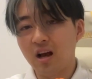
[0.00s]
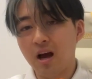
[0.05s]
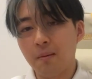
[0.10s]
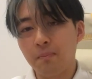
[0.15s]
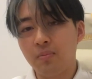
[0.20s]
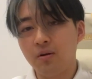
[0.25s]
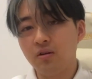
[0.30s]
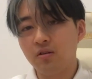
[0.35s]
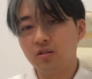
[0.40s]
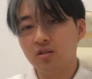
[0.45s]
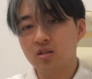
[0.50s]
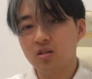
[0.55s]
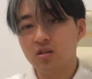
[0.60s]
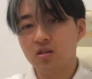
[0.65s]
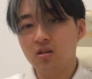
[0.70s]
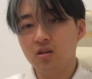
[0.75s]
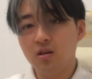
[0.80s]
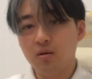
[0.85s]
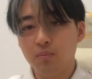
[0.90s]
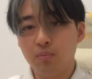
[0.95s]
uppers,
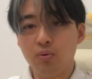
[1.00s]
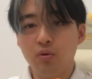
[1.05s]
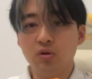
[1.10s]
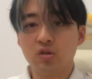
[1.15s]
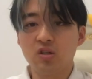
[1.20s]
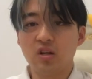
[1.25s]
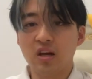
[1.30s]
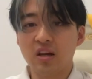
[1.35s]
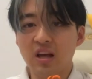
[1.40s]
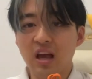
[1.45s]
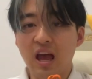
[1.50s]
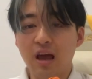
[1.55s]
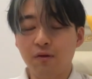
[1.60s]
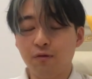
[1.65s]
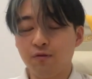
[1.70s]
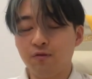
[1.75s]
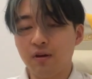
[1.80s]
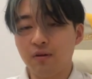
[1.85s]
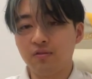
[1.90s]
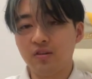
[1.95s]
boots like
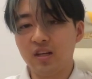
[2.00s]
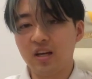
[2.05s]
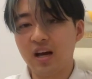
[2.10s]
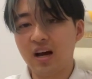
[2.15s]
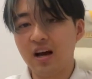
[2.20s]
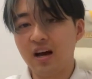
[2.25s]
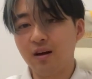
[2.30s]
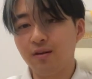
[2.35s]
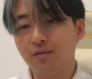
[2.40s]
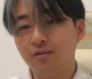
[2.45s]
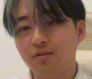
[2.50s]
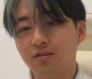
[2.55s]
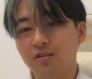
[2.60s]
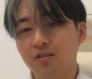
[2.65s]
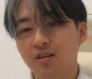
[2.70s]
F50 have.